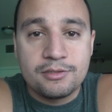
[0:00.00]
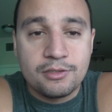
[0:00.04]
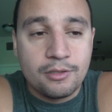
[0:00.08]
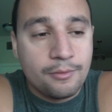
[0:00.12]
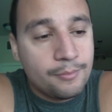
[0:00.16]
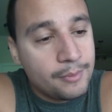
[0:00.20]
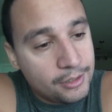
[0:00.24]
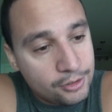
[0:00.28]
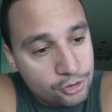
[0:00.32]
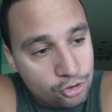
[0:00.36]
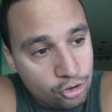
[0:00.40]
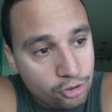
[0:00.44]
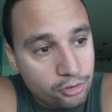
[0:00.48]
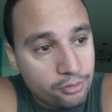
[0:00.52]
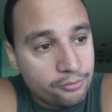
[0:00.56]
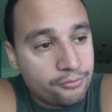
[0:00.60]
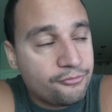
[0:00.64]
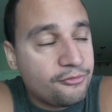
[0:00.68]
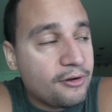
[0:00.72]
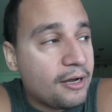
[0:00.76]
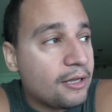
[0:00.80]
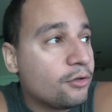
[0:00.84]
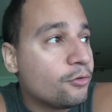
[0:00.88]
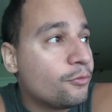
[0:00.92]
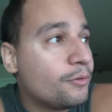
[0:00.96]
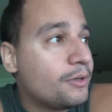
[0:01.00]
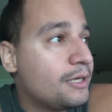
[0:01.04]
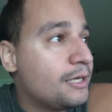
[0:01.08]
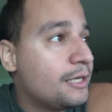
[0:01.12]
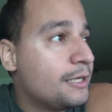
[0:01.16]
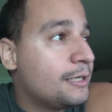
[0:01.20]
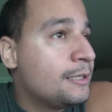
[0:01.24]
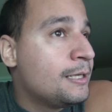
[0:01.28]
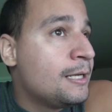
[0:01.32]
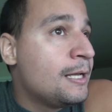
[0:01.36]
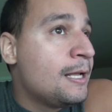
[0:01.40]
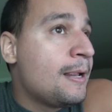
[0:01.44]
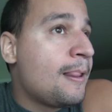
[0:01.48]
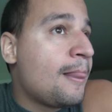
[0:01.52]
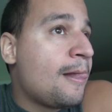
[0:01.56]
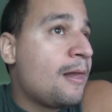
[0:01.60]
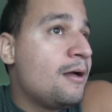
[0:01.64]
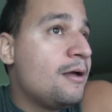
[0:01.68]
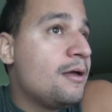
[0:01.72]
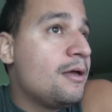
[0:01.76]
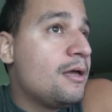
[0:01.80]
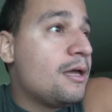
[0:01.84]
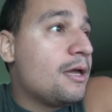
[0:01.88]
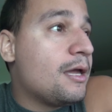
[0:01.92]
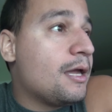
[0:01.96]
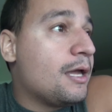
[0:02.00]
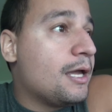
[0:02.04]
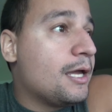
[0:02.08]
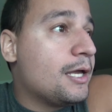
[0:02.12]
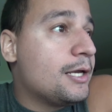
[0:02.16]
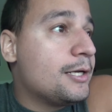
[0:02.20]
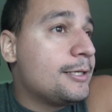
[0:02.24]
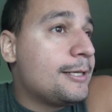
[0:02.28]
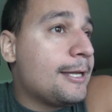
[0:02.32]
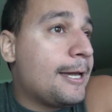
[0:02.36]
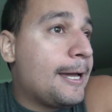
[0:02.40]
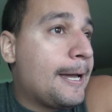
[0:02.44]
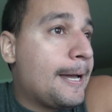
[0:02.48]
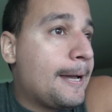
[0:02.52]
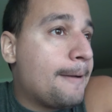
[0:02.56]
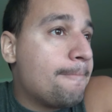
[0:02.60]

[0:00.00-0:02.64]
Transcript: So make sure you're following it. And